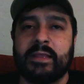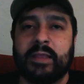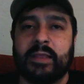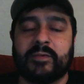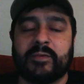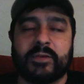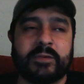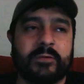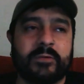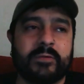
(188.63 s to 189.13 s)

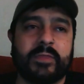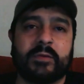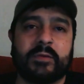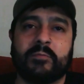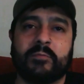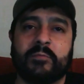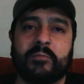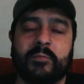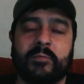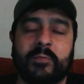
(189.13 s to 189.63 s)
If you do,
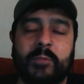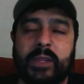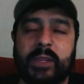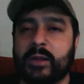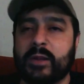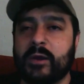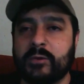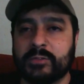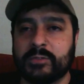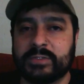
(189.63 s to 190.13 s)
then we
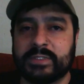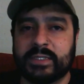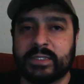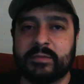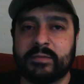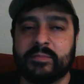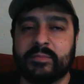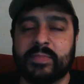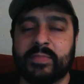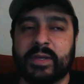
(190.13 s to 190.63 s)
can host it.